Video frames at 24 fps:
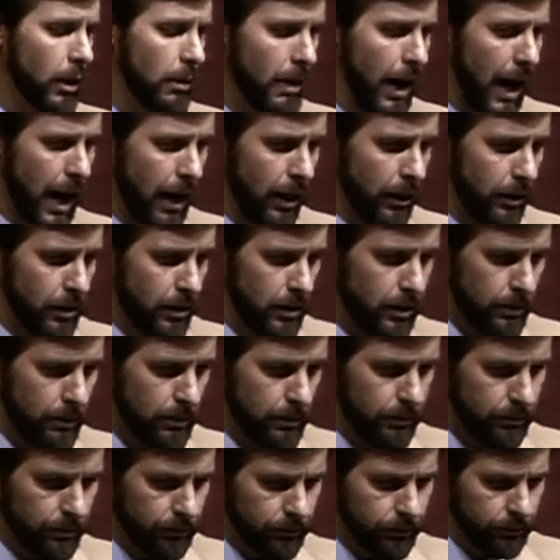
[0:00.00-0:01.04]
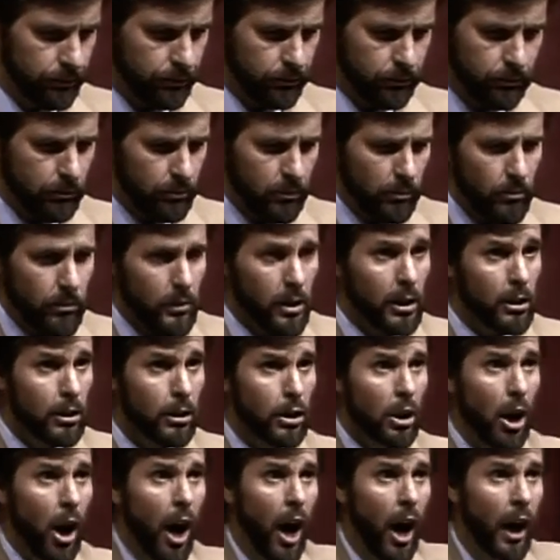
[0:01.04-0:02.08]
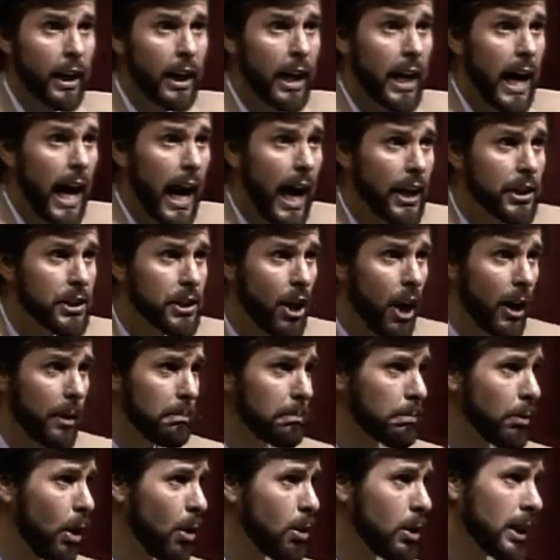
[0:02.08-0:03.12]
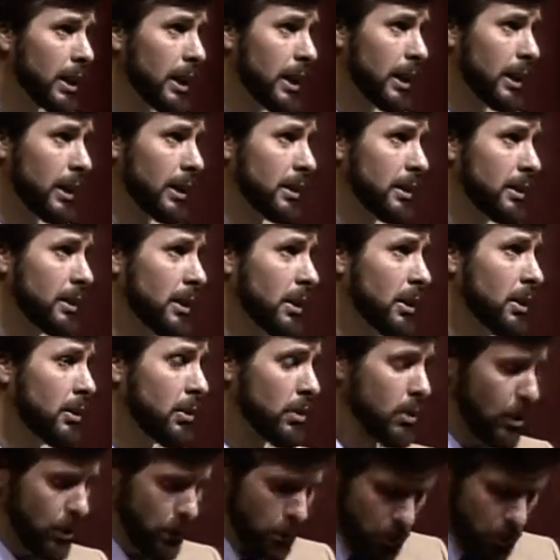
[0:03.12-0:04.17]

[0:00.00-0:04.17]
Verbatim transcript: about. God has not broken in to the